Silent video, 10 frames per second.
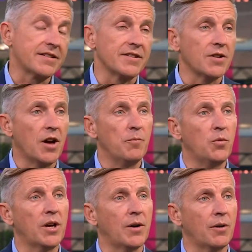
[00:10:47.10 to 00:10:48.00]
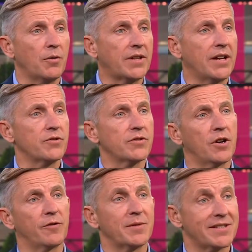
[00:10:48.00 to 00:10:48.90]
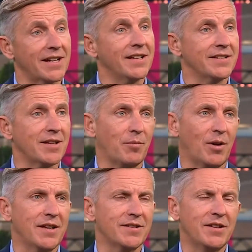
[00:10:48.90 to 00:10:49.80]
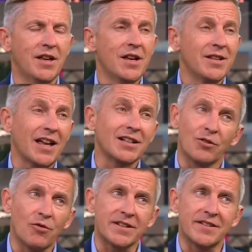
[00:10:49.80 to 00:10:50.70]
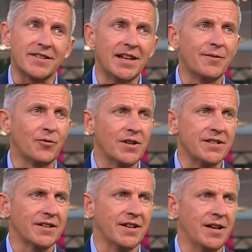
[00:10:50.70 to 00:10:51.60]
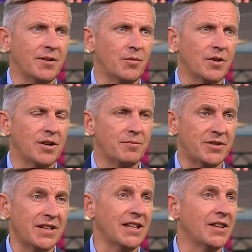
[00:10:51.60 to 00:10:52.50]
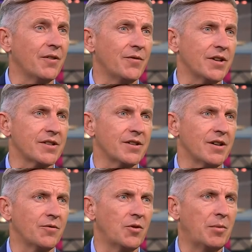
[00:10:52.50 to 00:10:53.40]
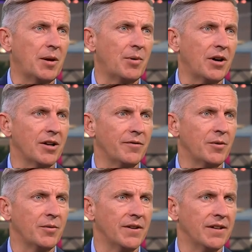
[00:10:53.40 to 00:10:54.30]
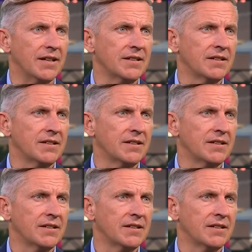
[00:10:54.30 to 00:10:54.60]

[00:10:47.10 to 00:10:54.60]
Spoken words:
says, we know how dangerous they are from attacking set plays, and Declan Rice's deliveries today were, particularly in that first half, were a big part of it, weren't they?